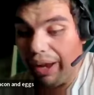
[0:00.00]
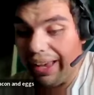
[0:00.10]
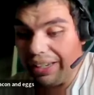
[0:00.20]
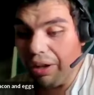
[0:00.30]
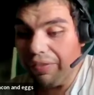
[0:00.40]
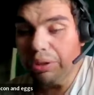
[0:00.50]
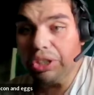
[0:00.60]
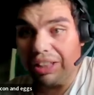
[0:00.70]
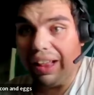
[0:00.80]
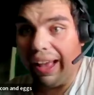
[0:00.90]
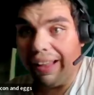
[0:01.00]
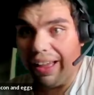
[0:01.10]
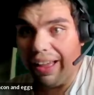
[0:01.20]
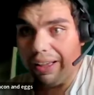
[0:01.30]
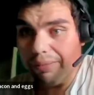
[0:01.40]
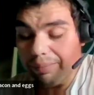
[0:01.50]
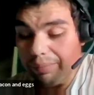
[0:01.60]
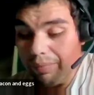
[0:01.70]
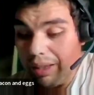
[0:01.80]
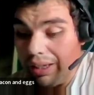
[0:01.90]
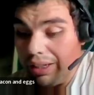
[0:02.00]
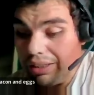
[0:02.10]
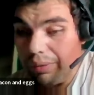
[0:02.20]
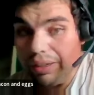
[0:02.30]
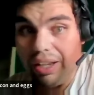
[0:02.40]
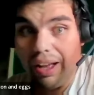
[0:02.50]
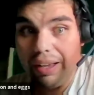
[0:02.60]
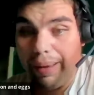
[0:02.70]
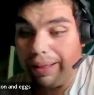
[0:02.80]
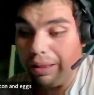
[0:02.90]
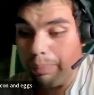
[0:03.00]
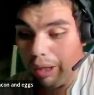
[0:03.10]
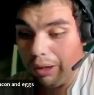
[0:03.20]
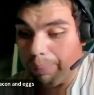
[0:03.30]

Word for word: trying to, you shut the hell up. So we were talking about the book